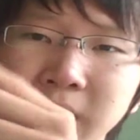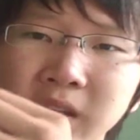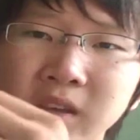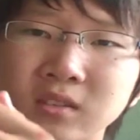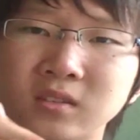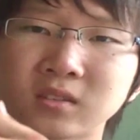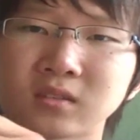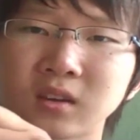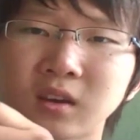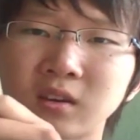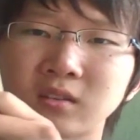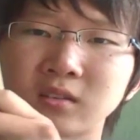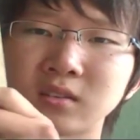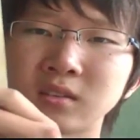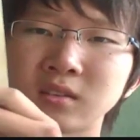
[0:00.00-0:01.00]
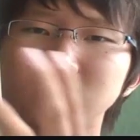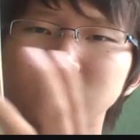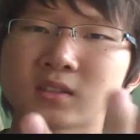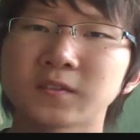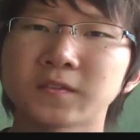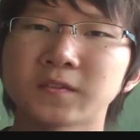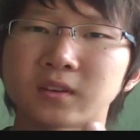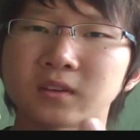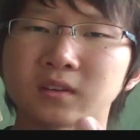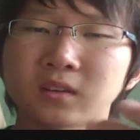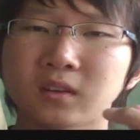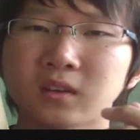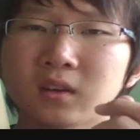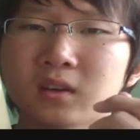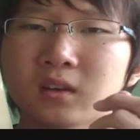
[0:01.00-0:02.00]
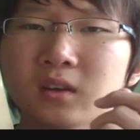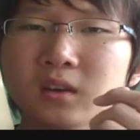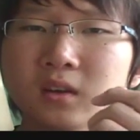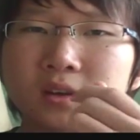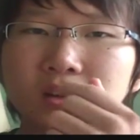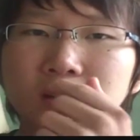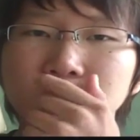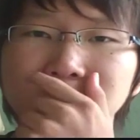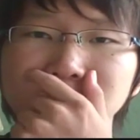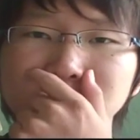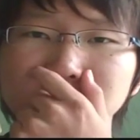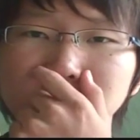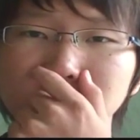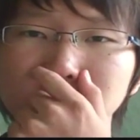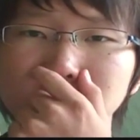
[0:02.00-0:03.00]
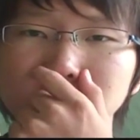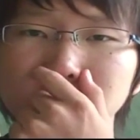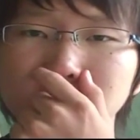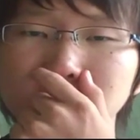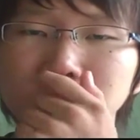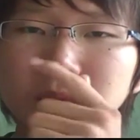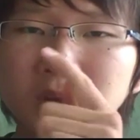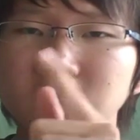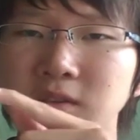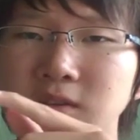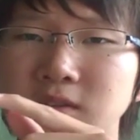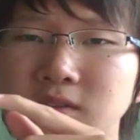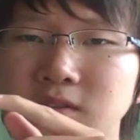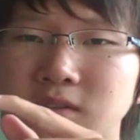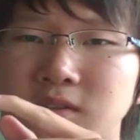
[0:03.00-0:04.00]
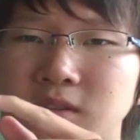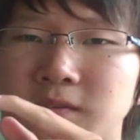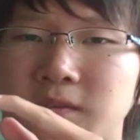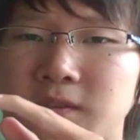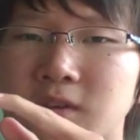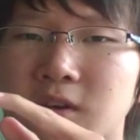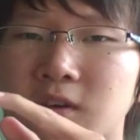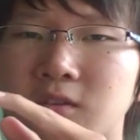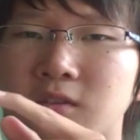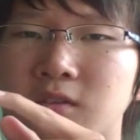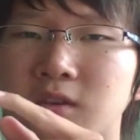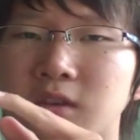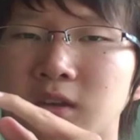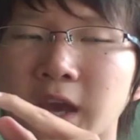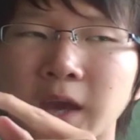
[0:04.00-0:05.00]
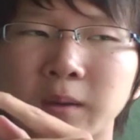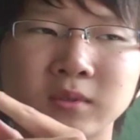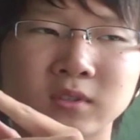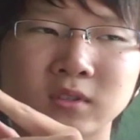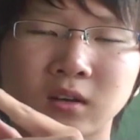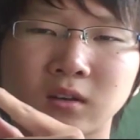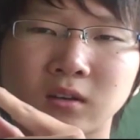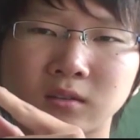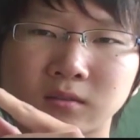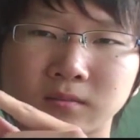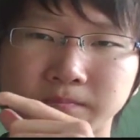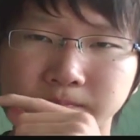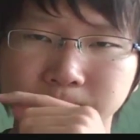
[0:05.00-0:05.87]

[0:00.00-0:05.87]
page is different. So it might look different on the Amazon